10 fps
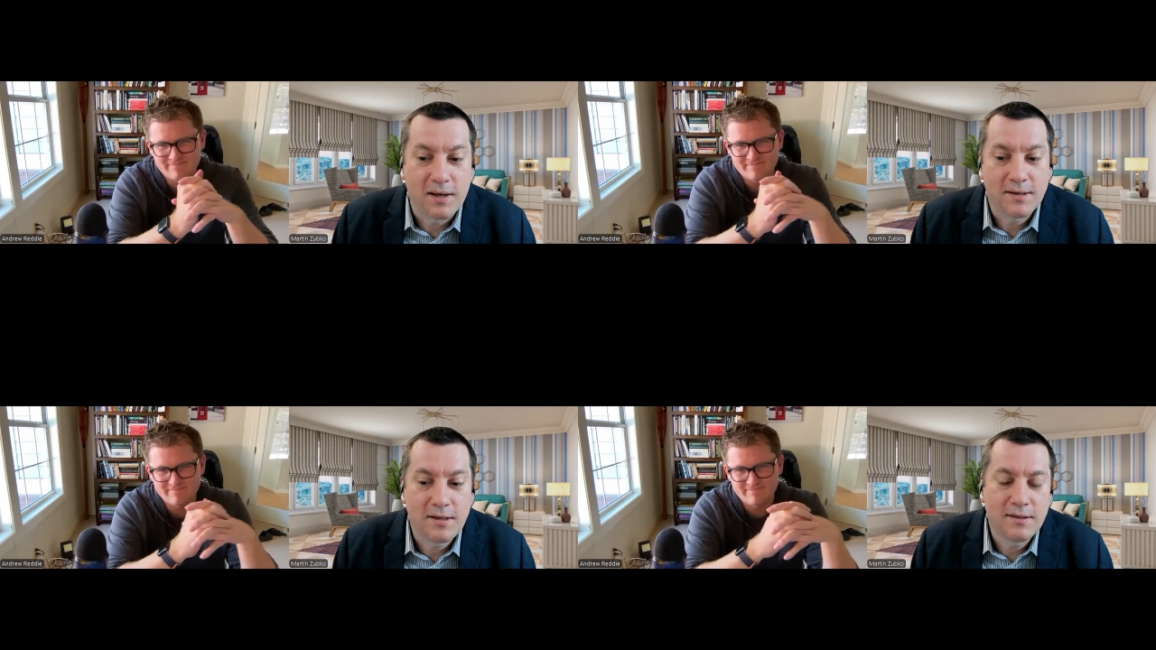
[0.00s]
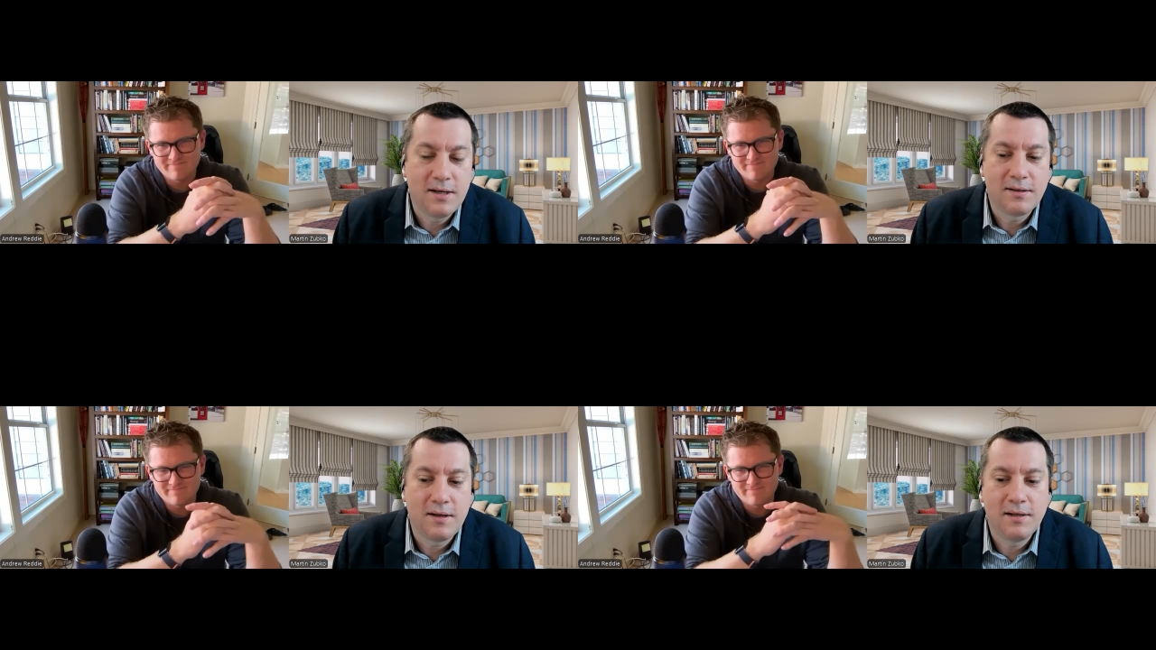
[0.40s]
Speaker 1: As I
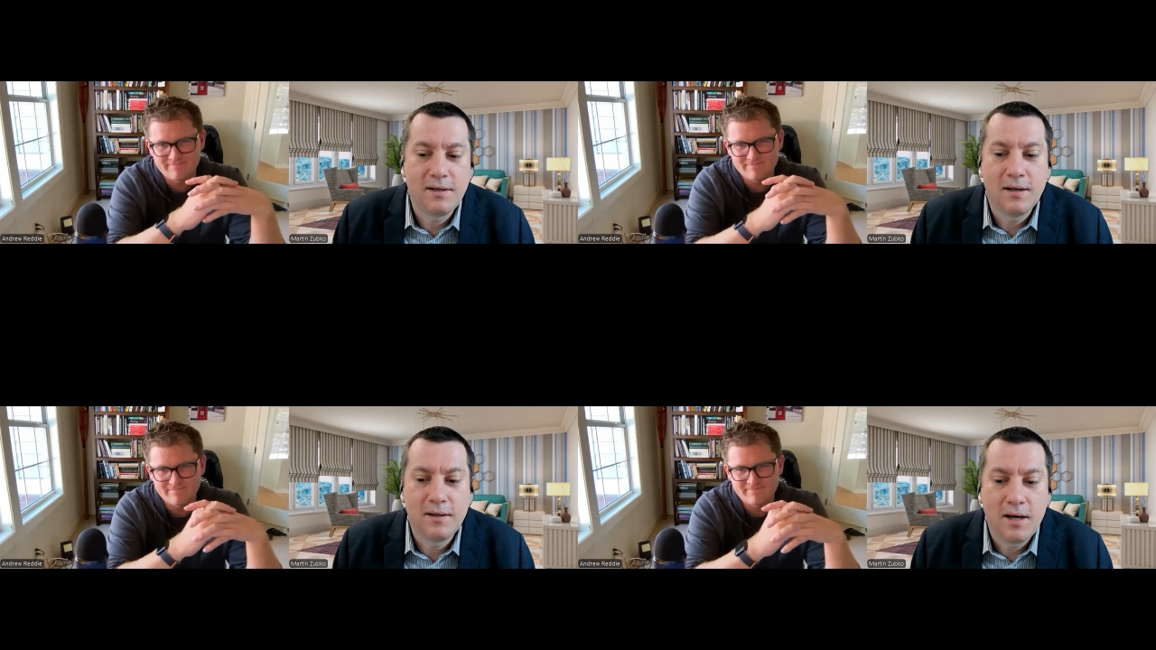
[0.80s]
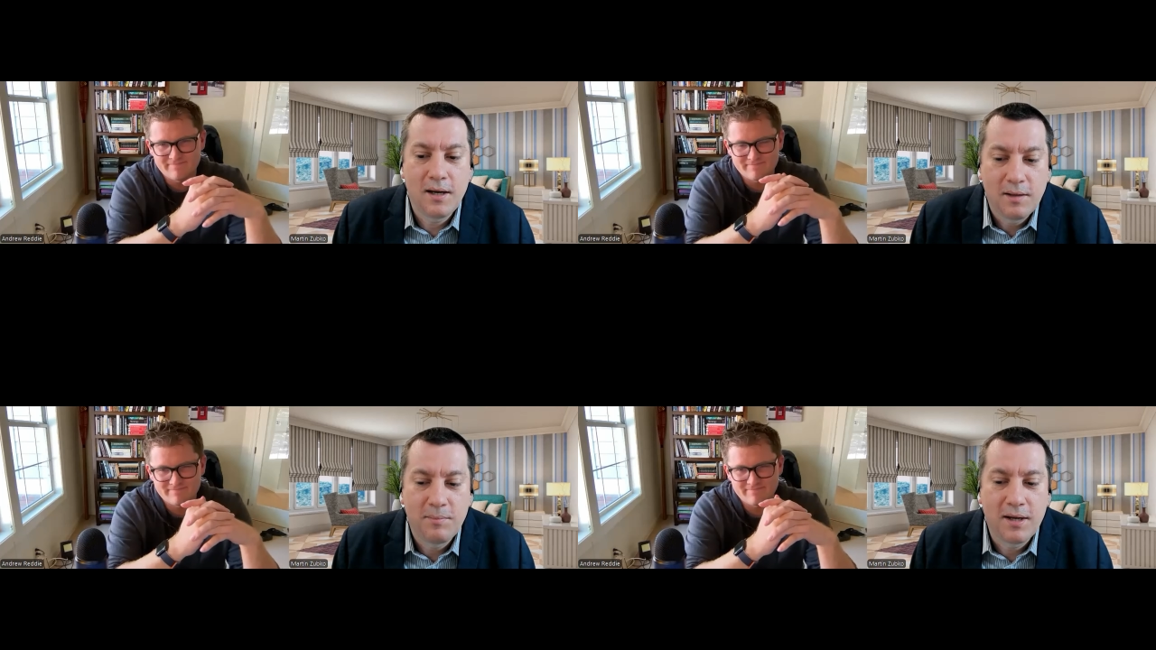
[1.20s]
said at, at,
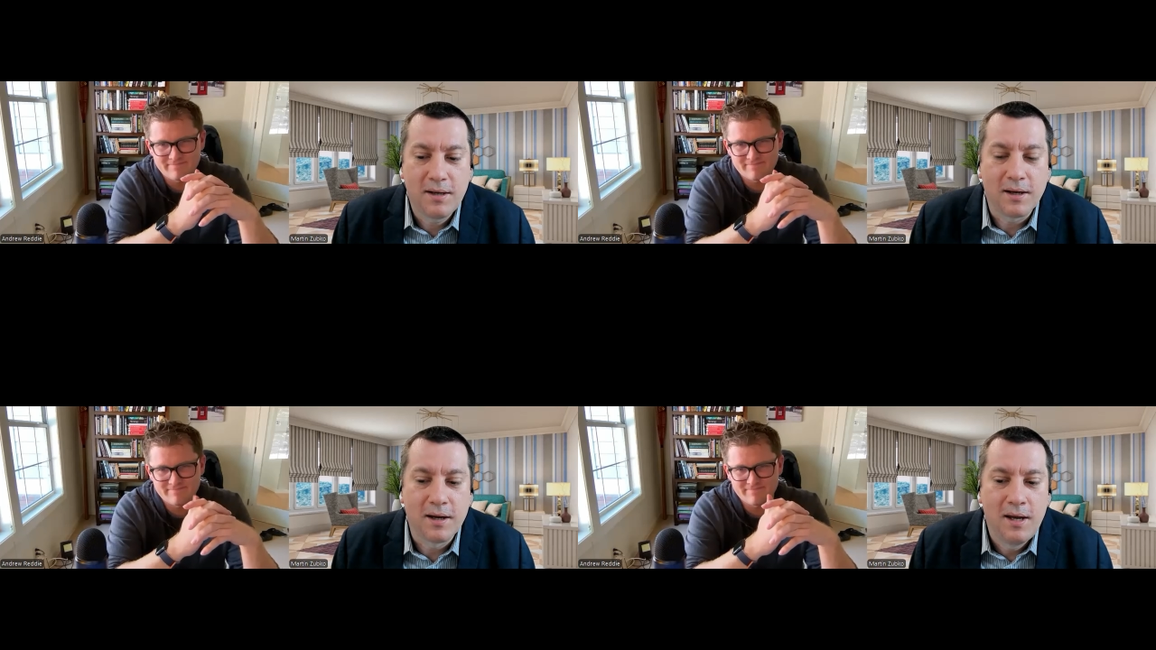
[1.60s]
in the beginning,